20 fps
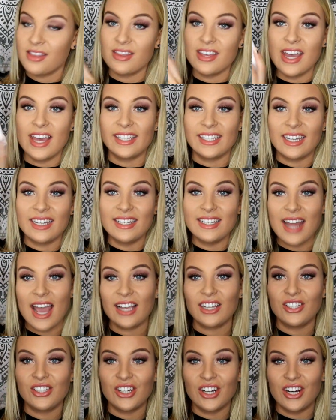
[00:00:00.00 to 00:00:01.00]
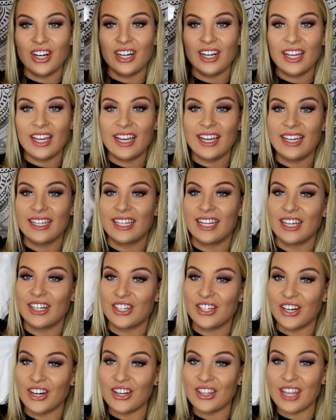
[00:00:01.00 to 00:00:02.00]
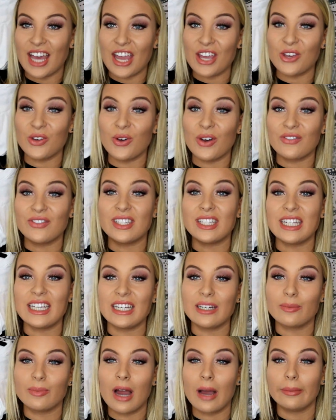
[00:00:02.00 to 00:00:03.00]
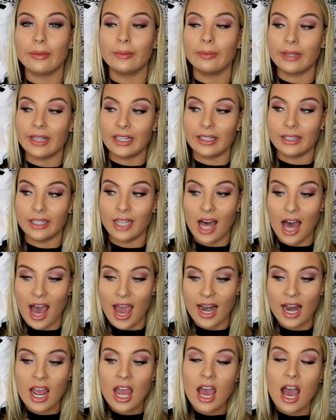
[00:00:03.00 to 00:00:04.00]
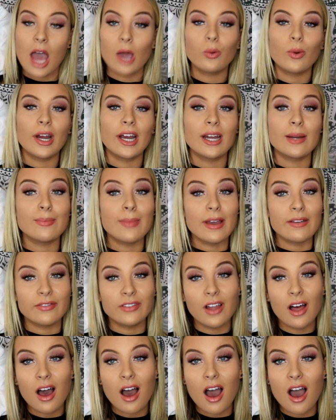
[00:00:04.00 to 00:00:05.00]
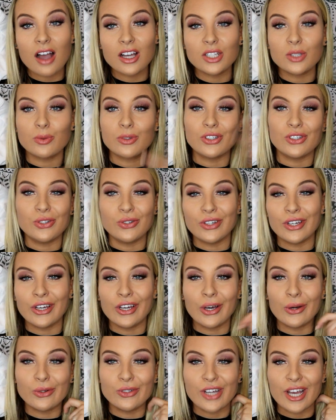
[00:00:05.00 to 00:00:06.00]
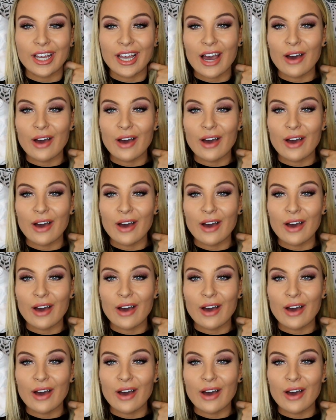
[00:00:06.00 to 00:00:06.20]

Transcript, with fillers: This next shirt is a shirt that you have seen probably a lot. I wear it in my vlogs, which you can go check